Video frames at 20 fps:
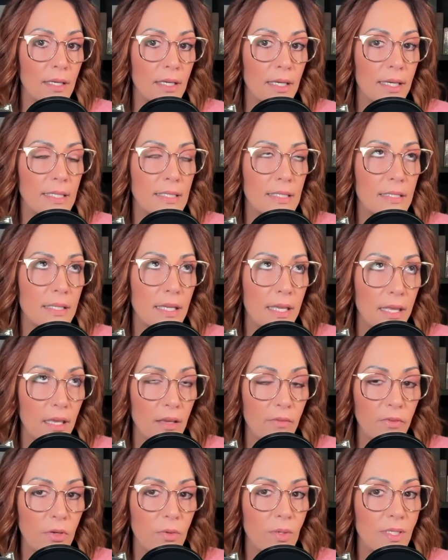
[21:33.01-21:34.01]
It's to
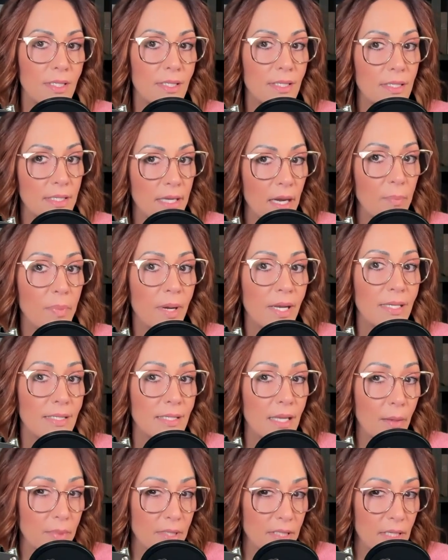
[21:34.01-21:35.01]
give you a
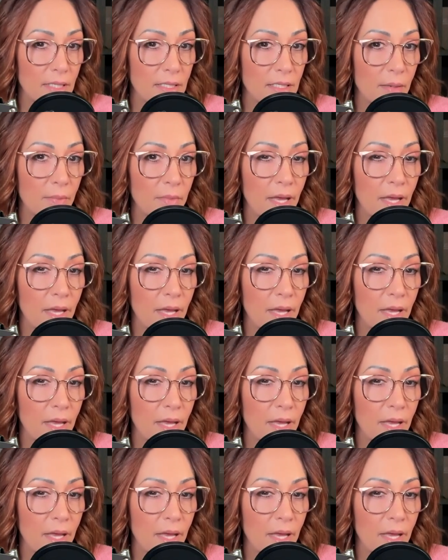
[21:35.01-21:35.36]
step-by-step system